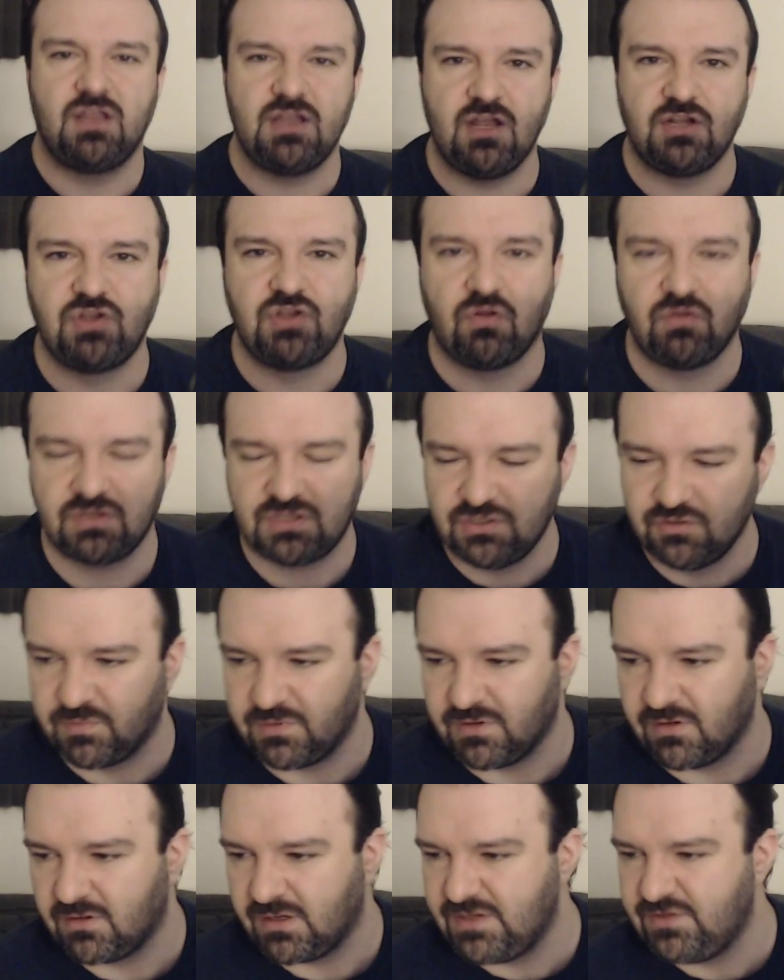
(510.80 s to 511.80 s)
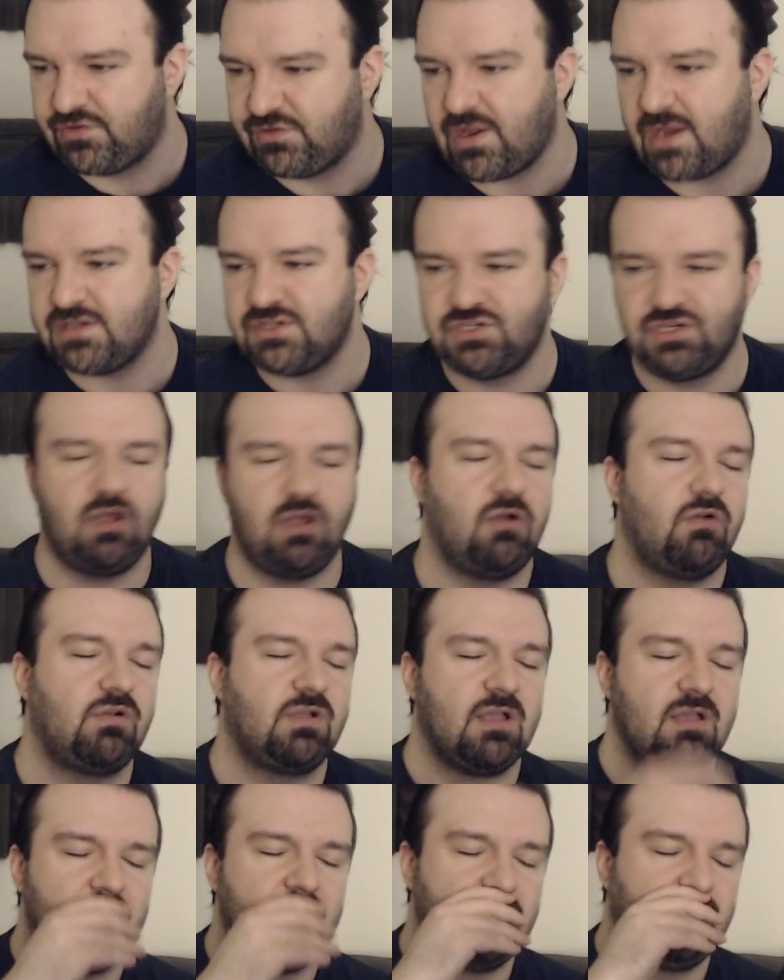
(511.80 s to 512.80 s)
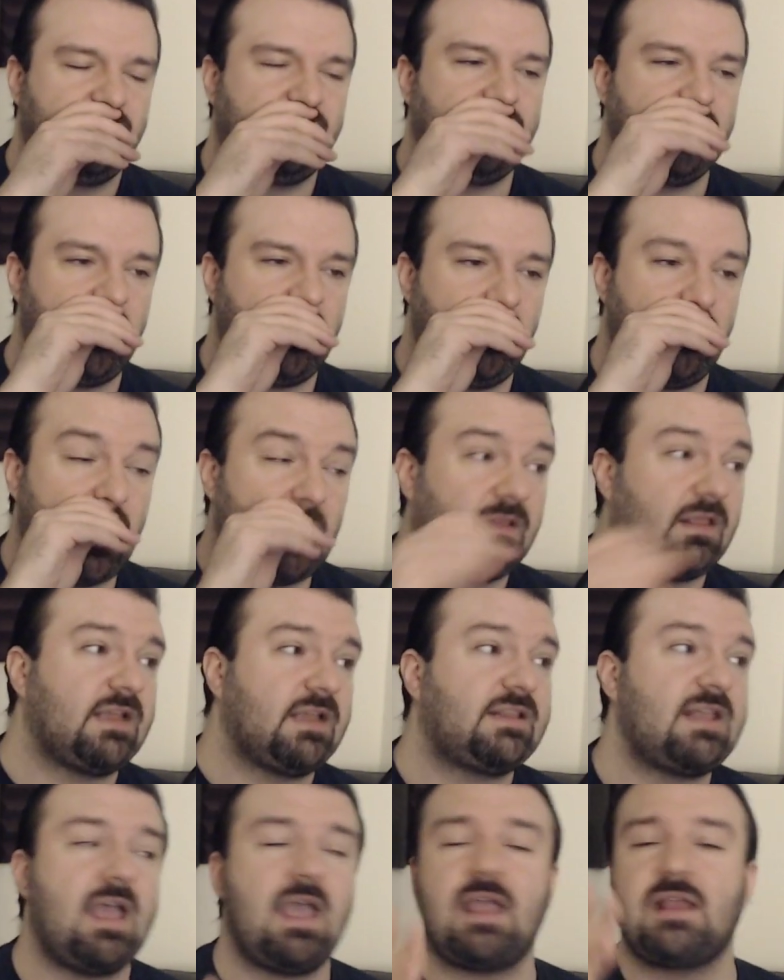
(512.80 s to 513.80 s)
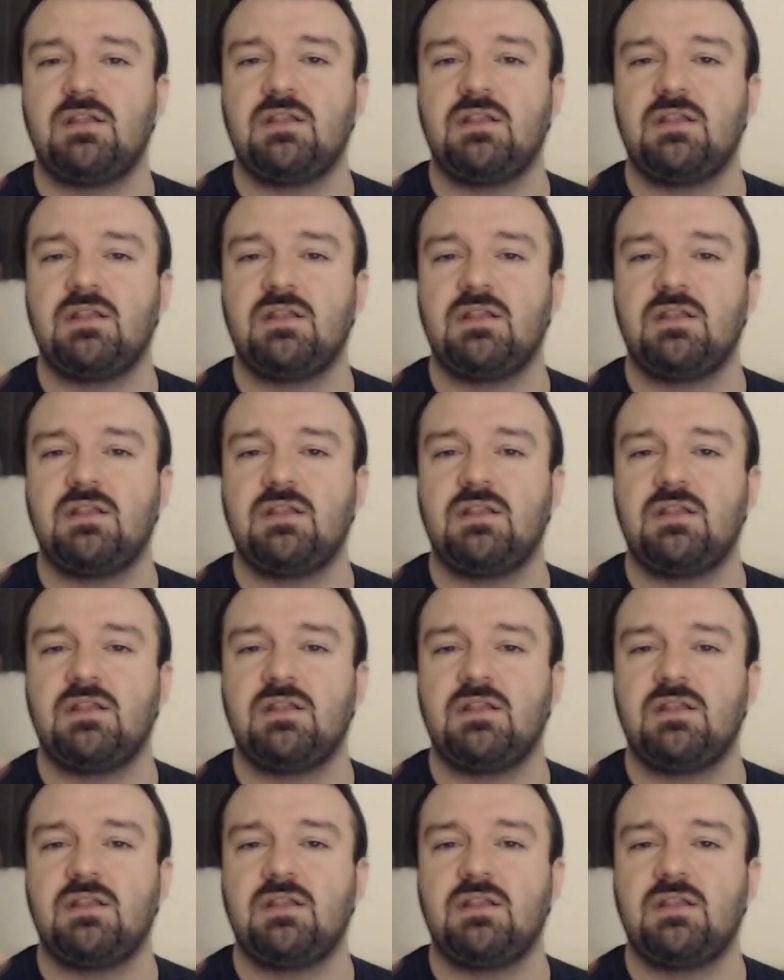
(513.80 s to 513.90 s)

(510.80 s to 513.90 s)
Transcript: adult humor, inside joke. So I like that,